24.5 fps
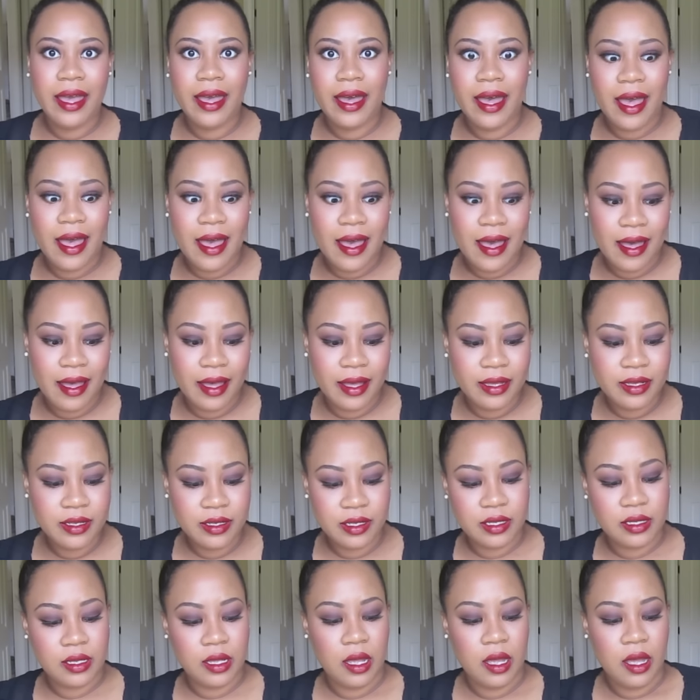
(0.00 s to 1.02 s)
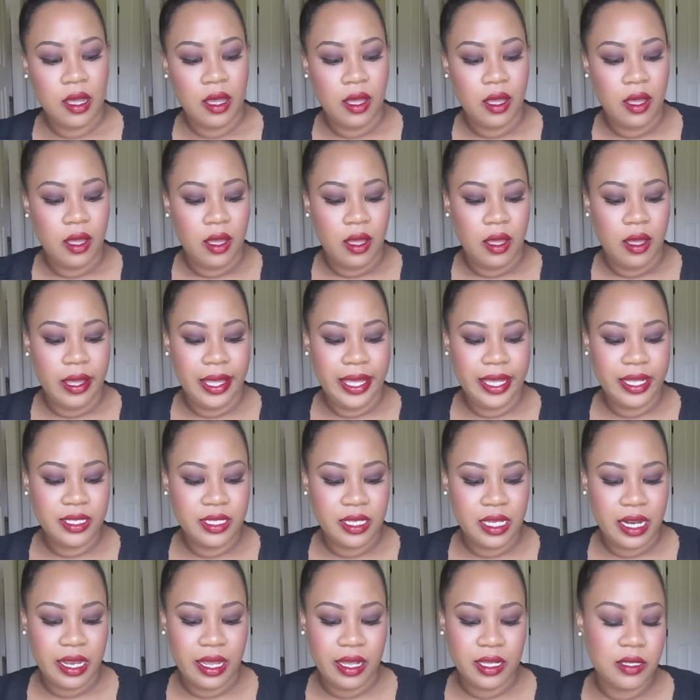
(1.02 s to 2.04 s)
guys in
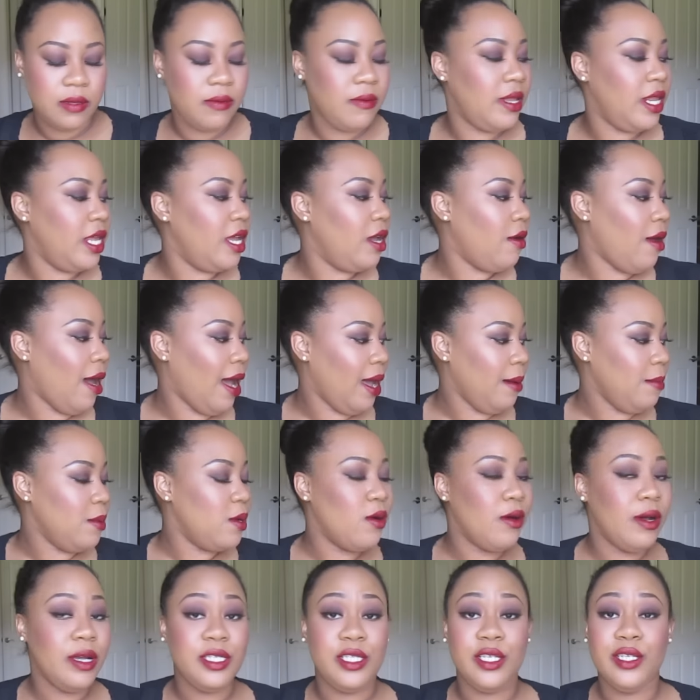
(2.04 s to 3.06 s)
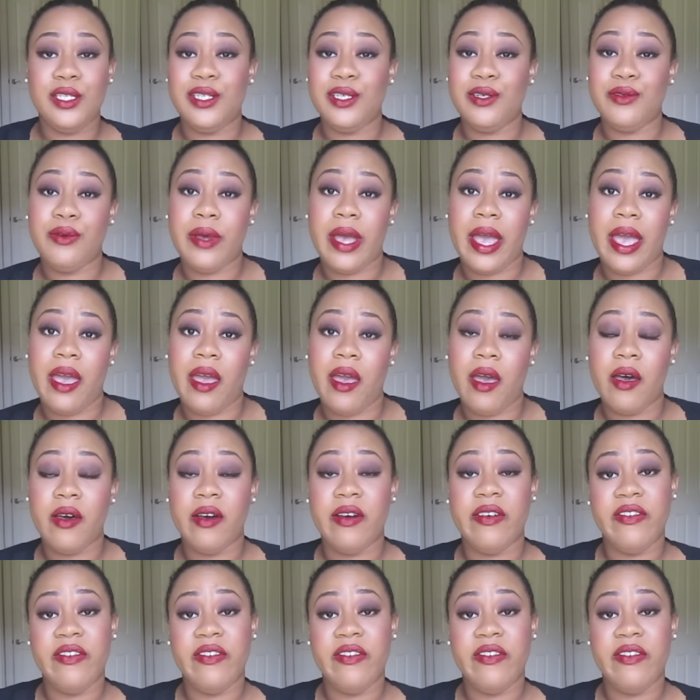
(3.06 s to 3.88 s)
today's video I'm going to do a